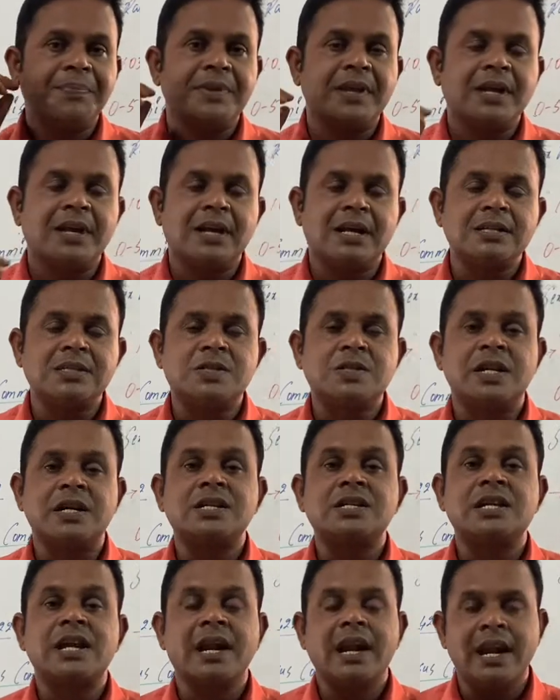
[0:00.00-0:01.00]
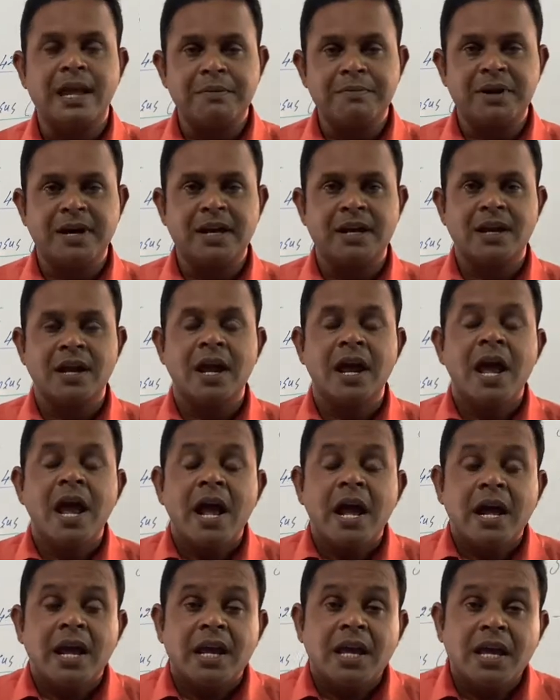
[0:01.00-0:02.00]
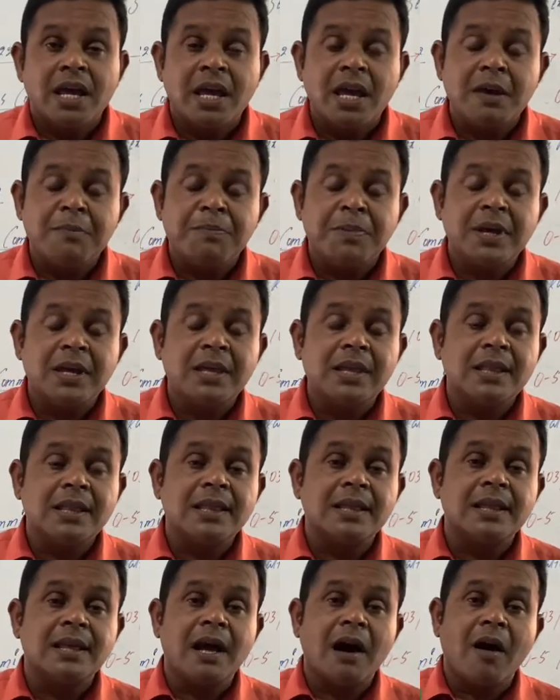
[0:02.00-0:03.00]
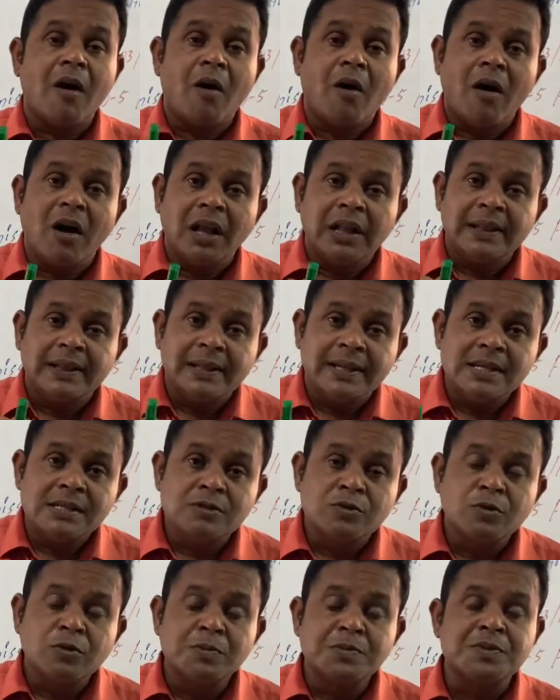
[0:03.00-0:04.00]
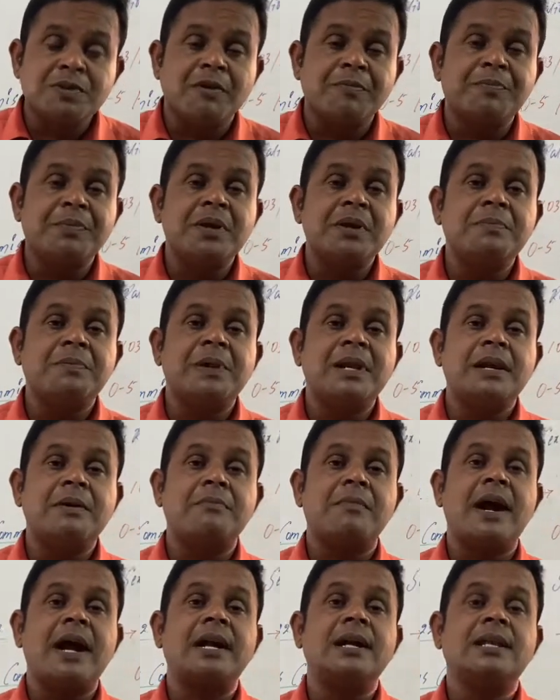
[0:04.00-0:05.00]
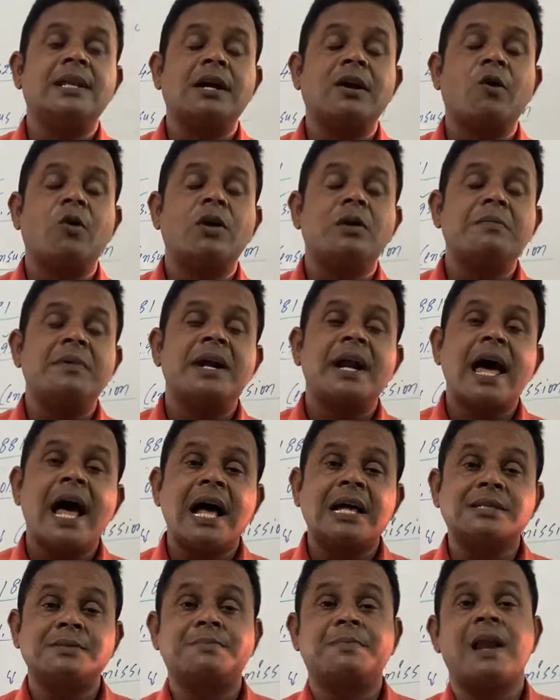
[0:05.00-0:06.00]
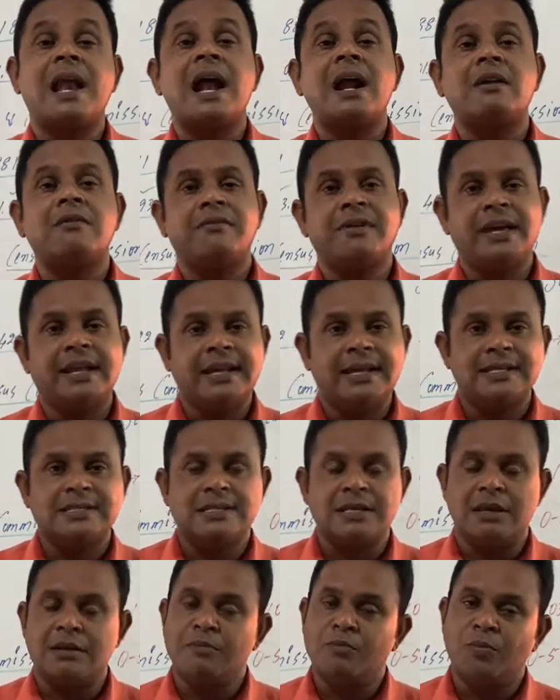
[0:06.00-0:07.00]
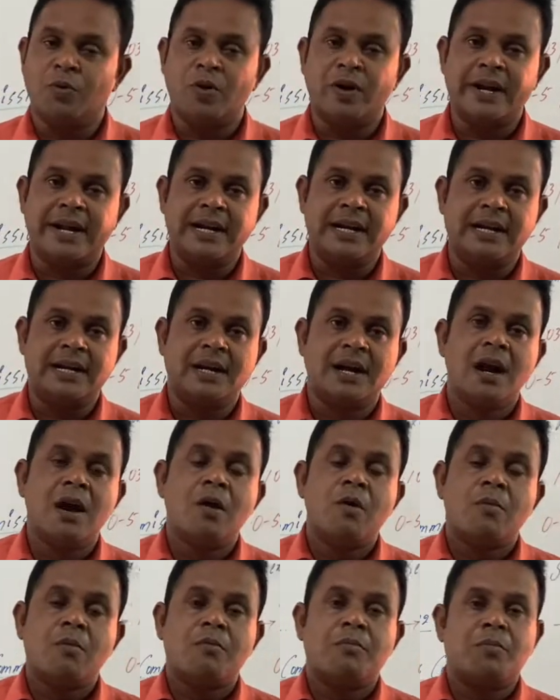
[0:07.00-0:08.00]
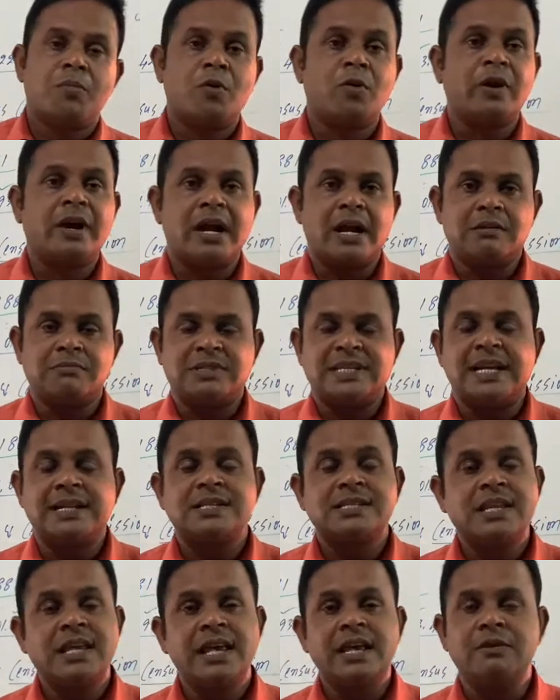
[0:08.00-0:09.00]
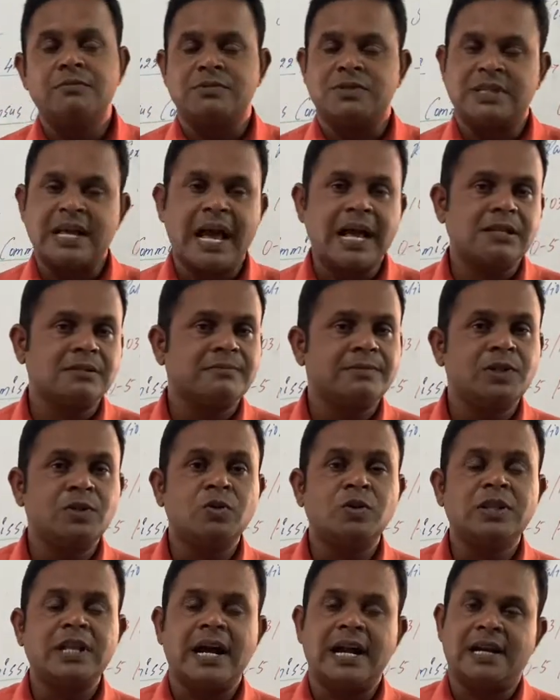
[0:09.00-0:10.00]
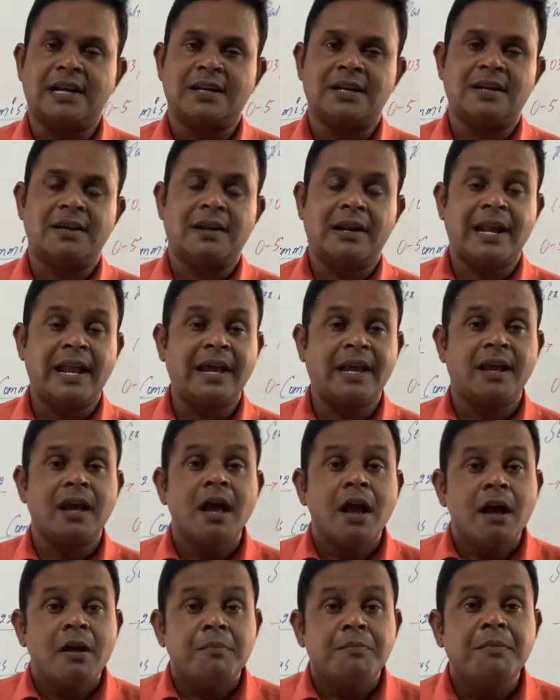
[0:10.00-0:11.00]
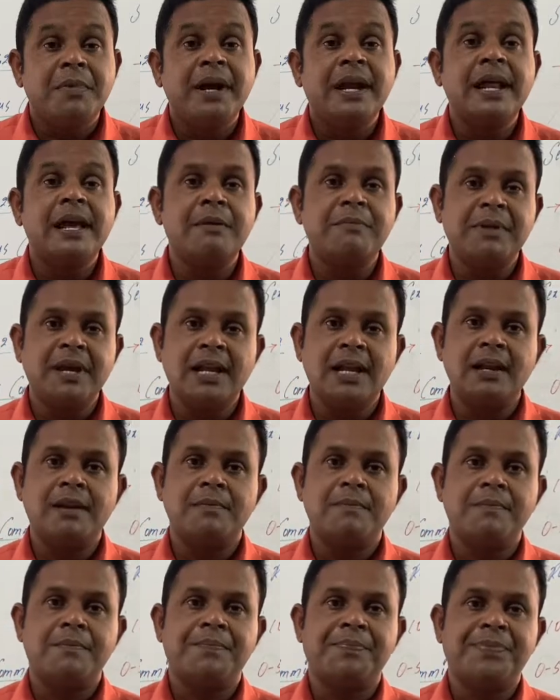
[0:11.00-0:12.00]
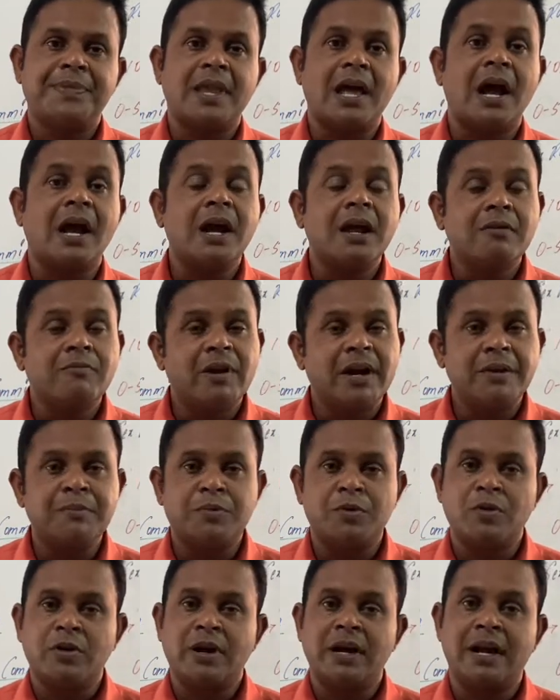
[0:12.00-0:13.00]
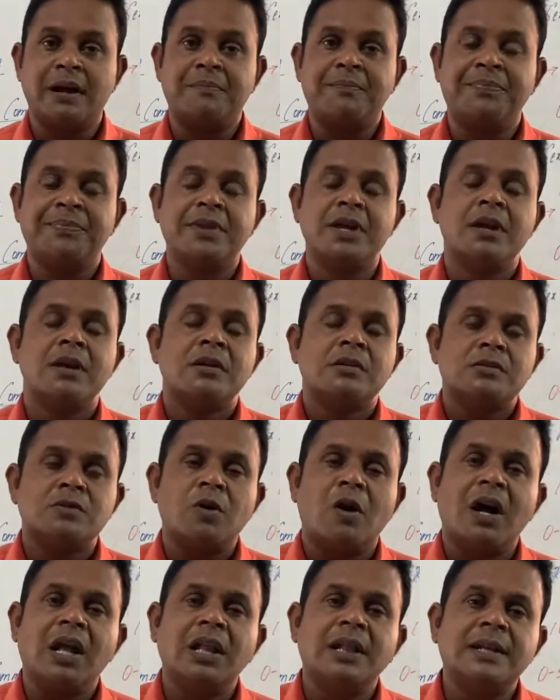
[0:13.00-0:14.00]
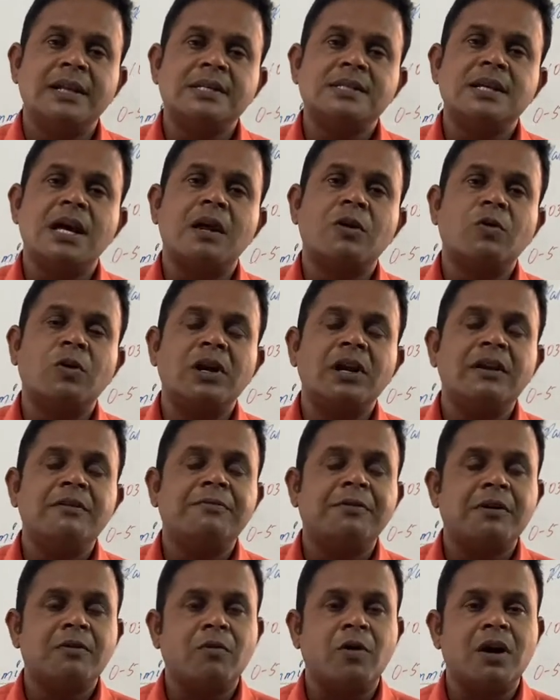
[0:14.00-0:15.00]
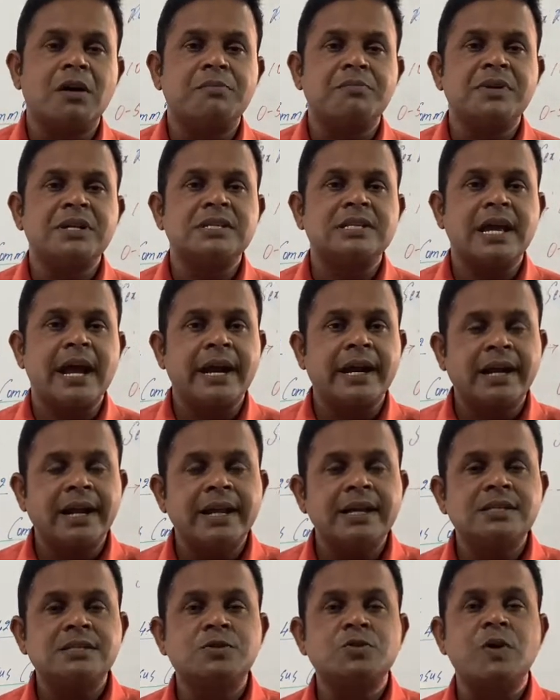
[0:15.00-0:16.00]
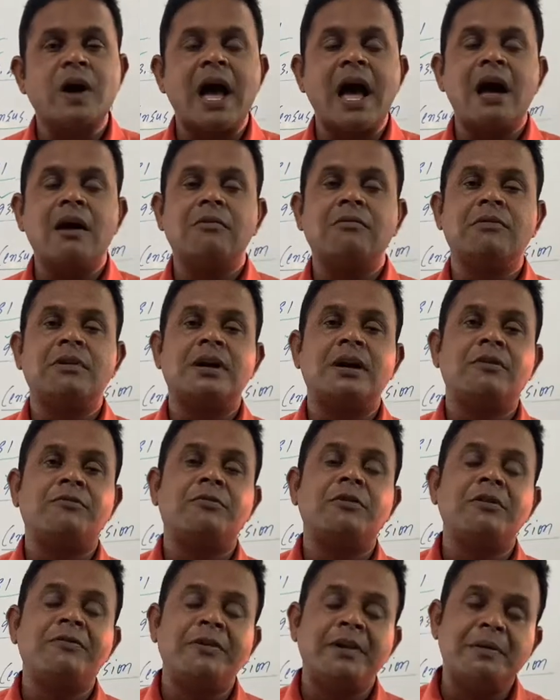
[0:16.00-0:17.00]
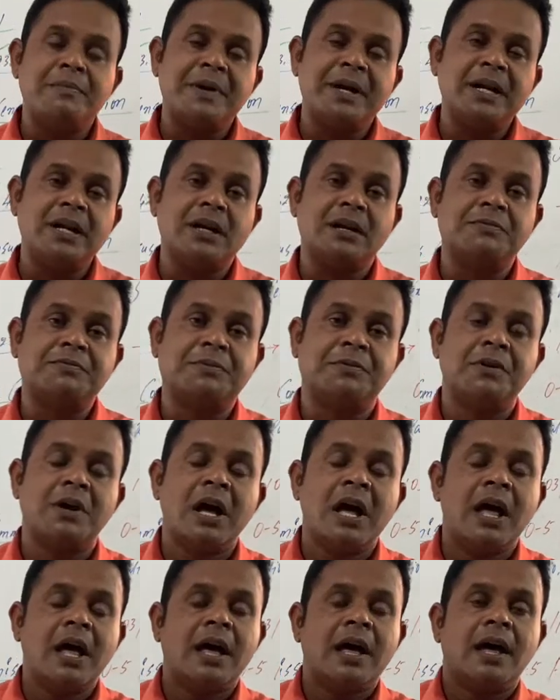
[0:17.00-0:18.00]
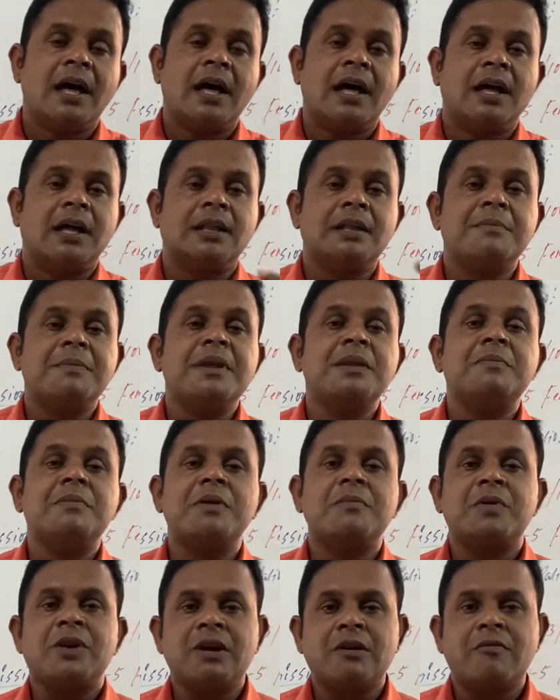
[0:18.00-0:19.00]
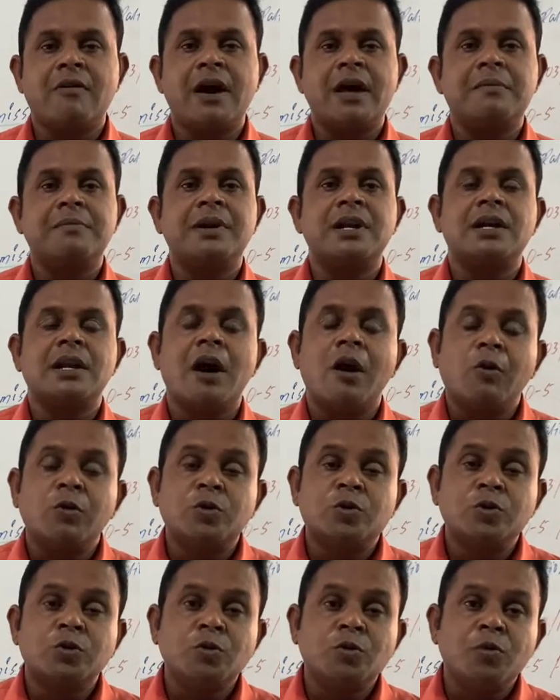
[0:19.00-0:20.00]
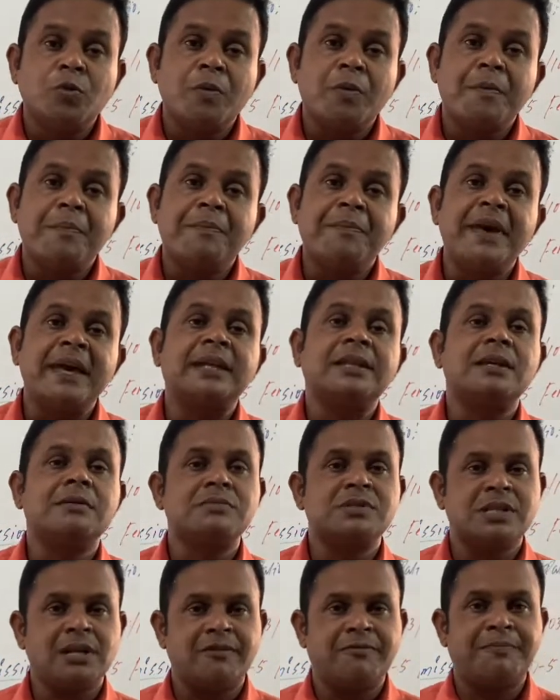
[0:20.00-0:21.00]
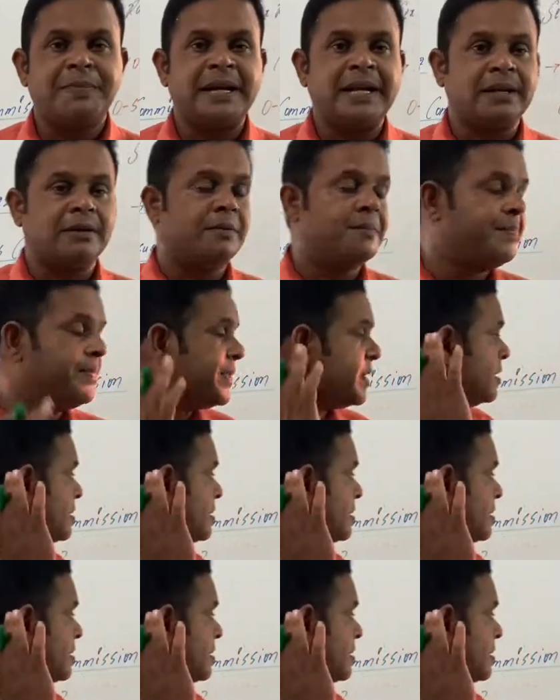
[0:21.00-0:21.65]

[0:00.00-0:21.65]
construction labor, keeping all these groups of people in mind, the government has planned various important programs and schemes, as we know that, like midday meal, Anganwadi program. So all these are only for what means at least to have fulfillment of the minimum requirement, how to make themselves better.